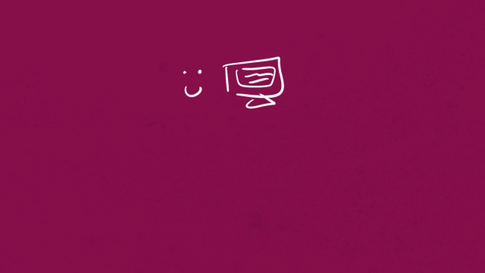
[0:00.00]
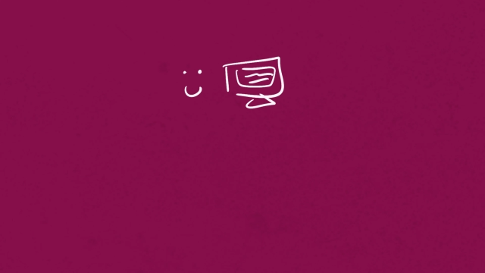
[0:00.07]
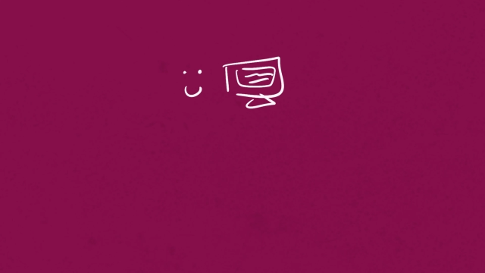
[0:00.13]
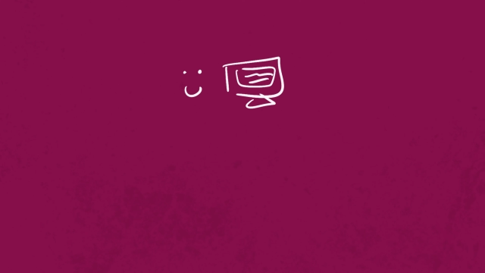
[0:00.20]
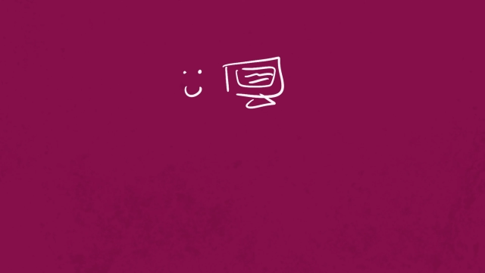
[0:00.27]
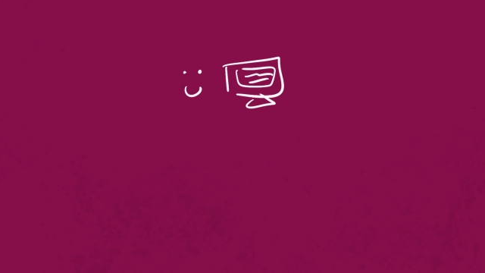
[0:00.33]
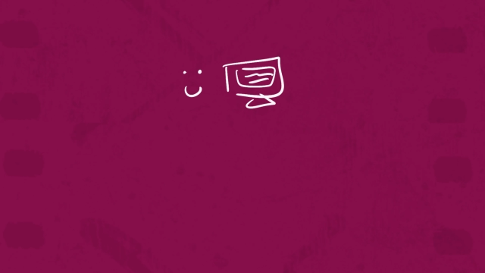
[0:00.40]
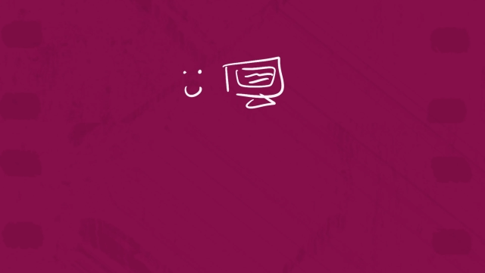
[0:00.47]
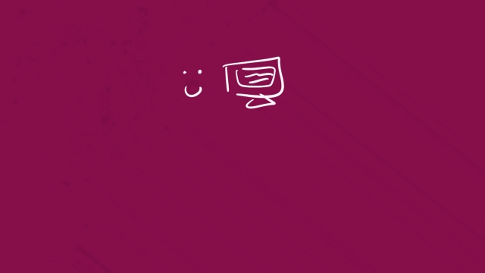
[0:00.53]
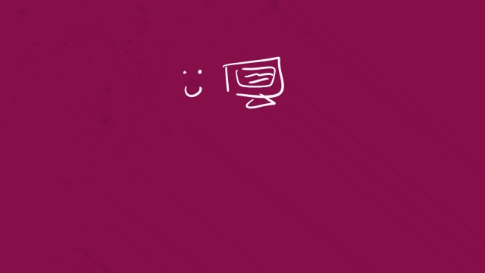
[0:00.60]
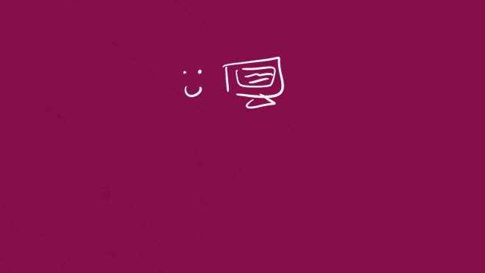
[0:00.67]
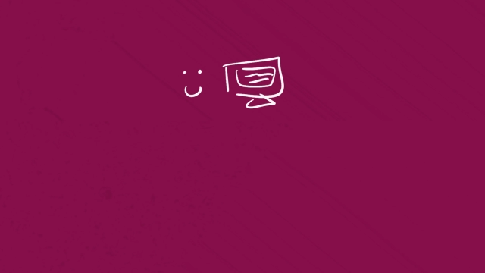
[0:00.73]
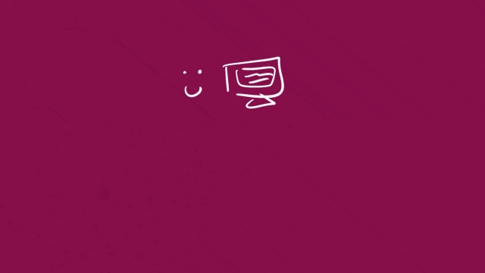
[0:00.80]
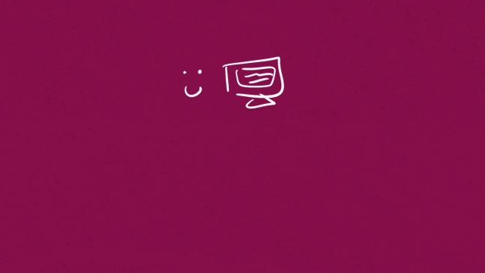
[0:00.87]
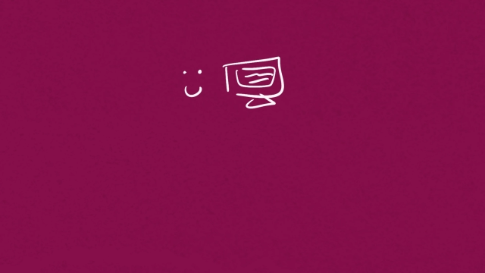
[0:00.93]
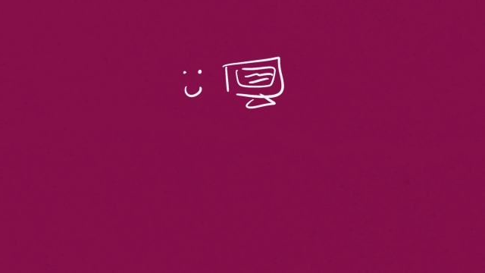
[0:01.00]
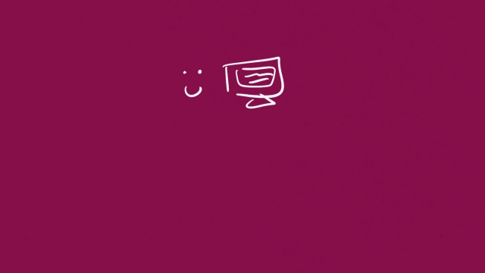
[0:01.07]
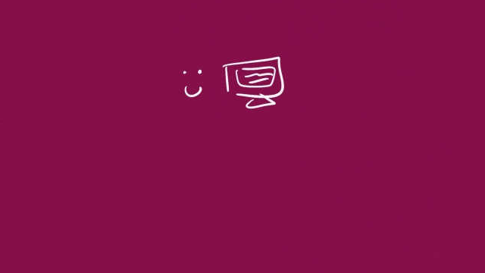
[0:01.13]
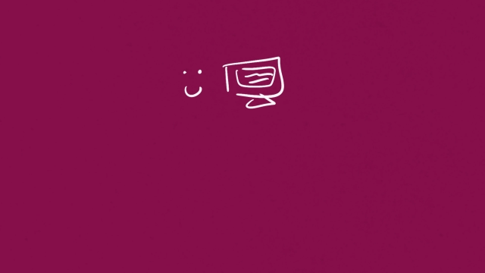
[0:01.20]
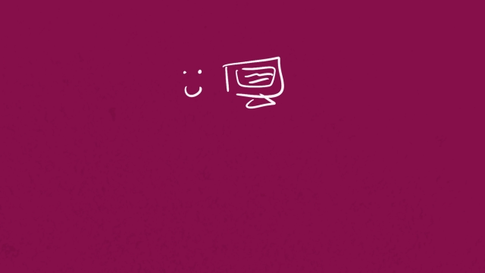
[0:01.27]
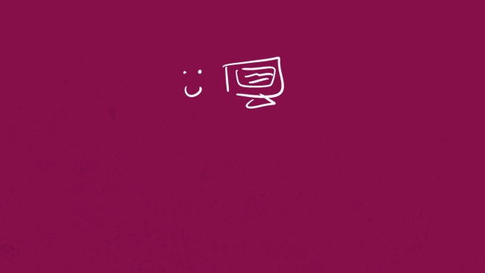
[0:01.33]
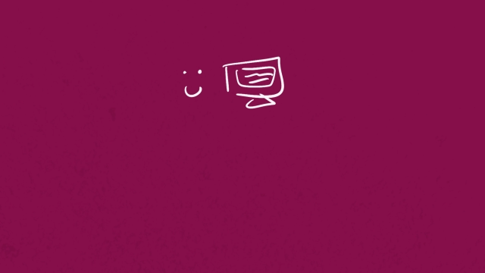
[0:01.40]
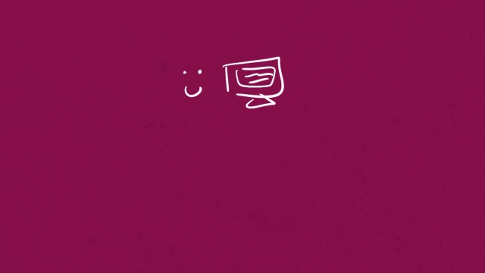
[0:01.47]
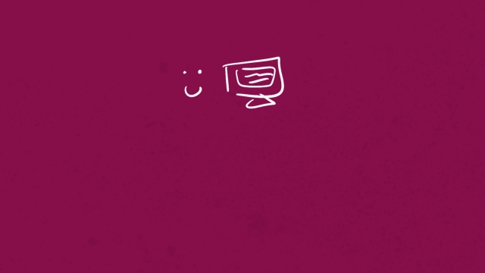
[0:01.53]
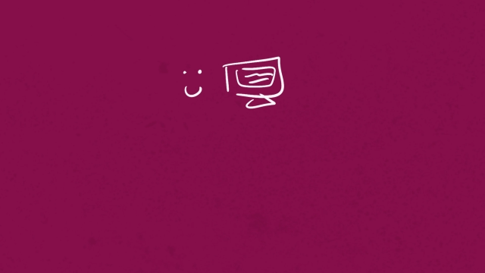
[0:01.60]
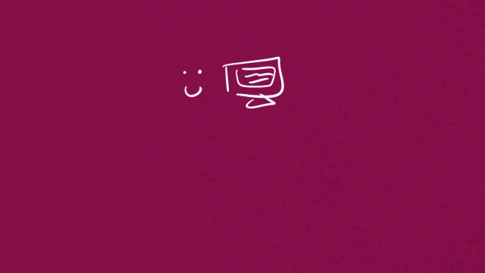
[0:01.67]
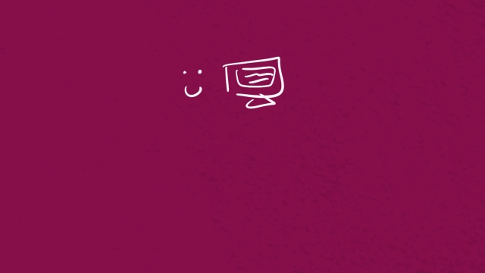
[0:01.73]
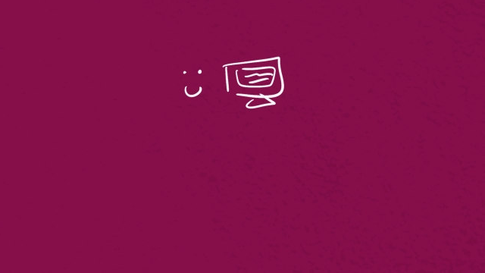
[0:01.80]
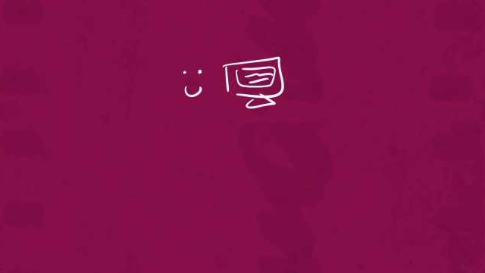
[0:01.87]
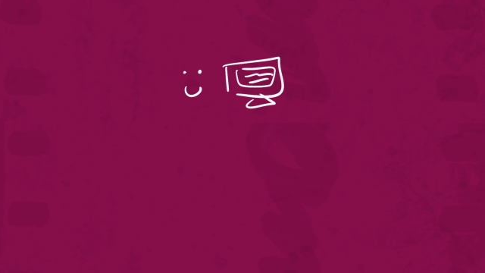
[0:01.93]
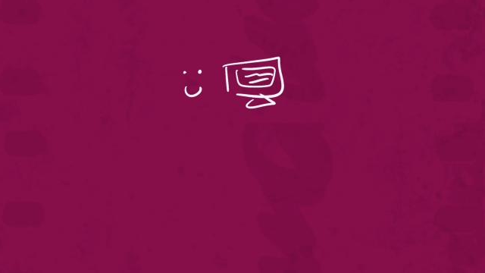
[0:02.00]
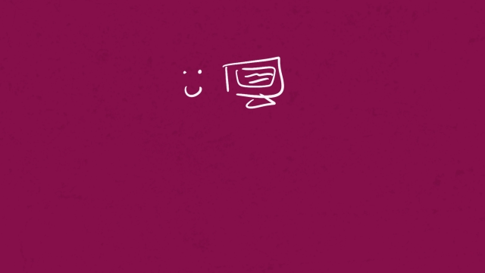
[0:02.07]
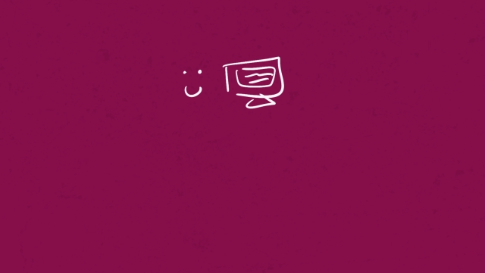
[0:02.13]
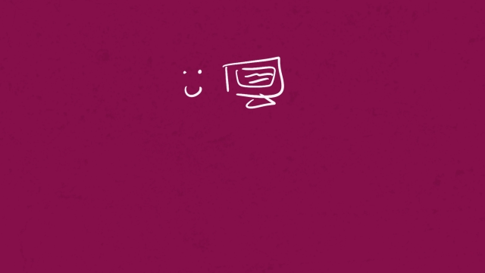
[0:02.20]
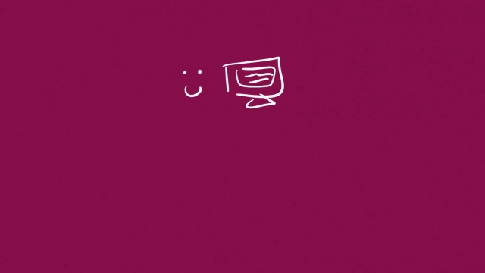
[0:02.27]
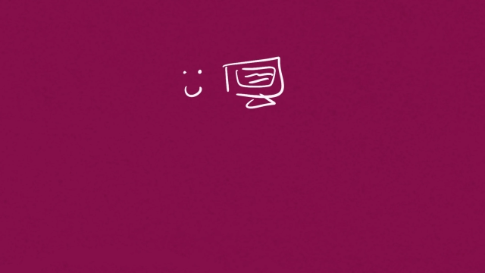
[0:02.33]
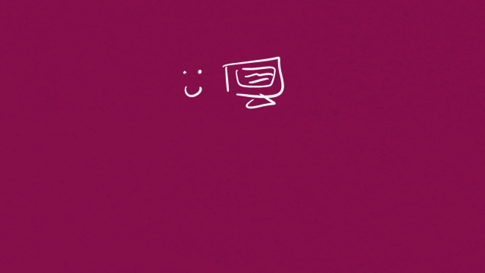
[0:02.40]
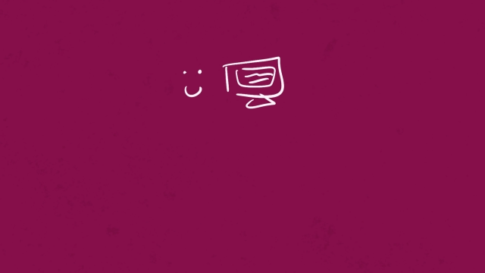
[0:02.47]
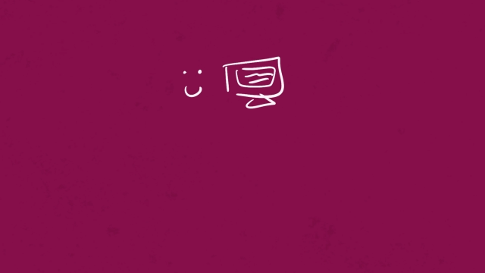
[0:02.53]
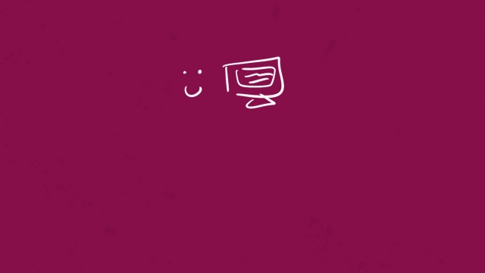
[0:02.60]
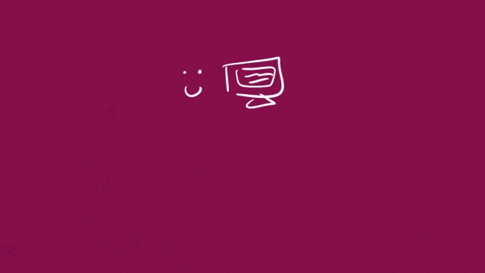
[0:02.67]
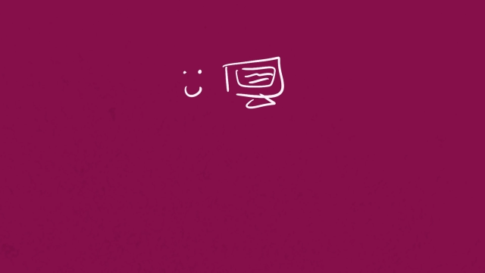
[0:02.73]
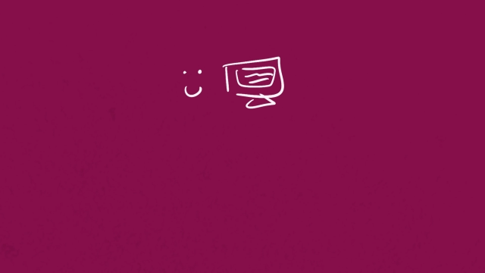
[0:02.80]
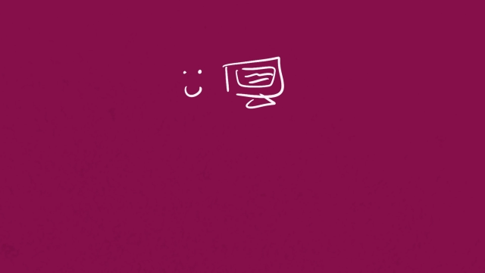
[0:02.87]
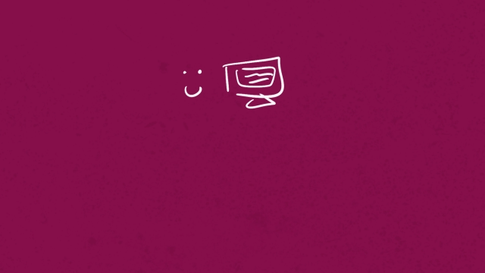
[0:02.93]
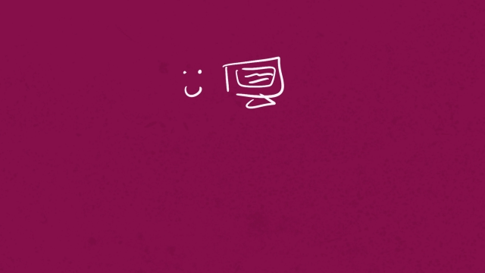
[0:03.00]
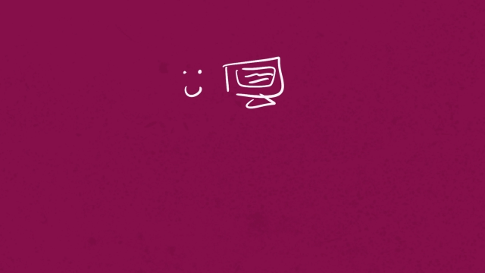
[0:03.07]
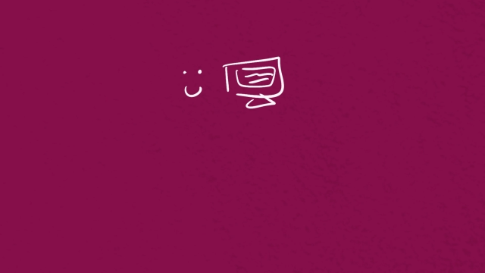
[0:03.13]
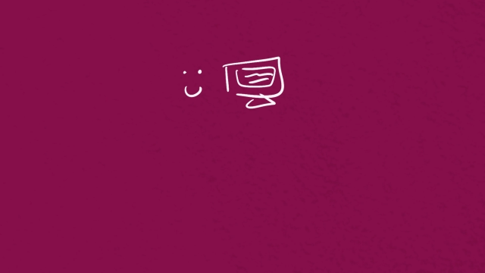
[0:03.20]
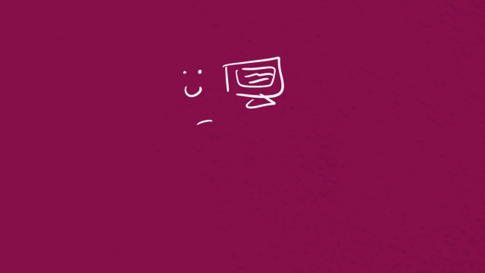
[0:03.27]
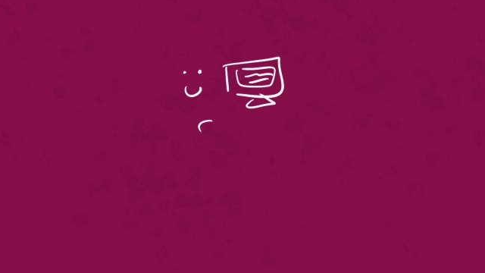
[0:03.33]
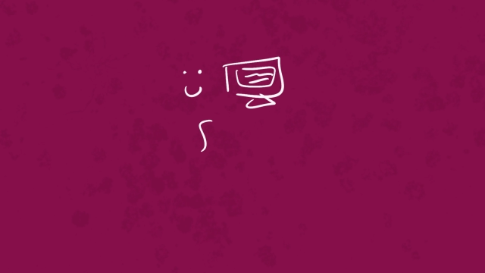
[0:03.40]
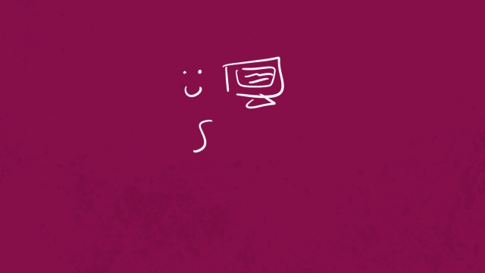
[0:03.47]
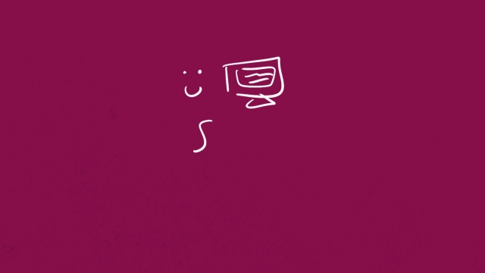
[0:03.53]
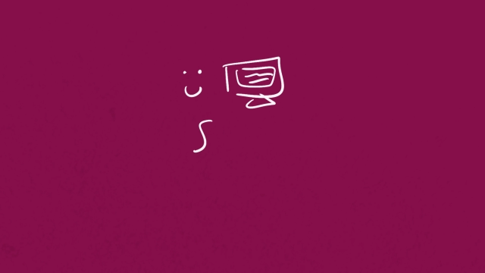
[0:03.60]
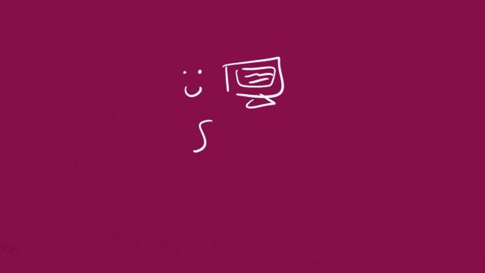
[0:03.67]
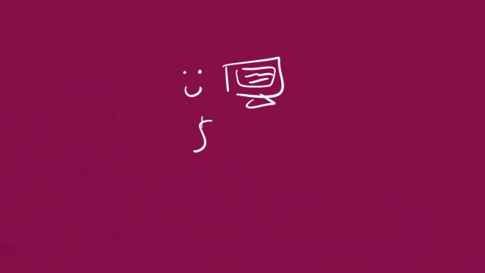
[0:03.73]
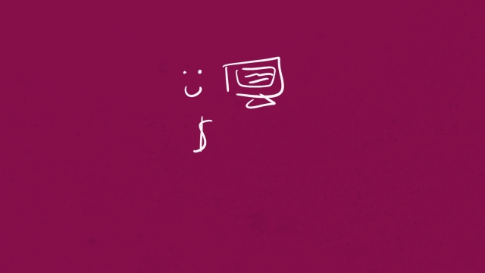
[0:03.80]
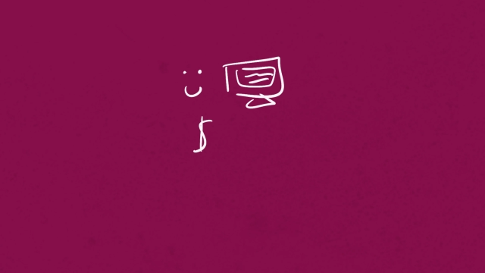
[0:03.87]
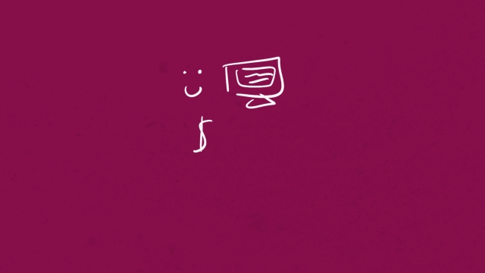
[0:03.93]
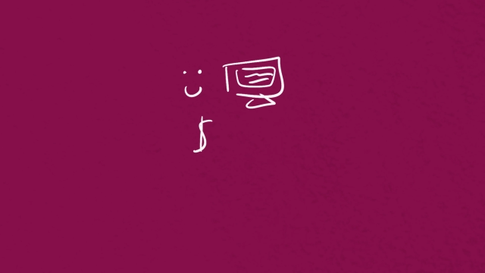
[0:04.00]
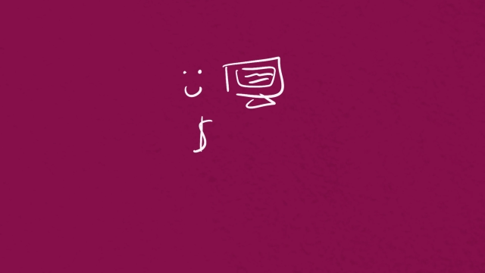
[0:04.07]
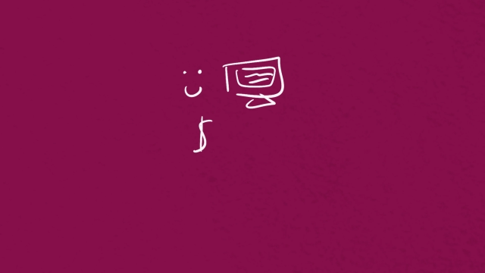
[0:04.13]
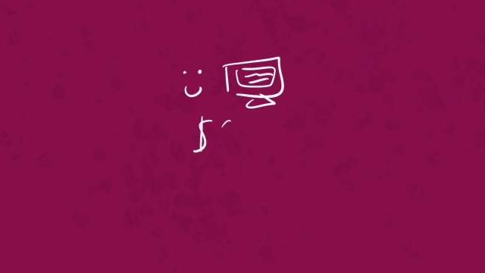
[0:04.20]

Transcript: No face is visible, so there are no lips to read.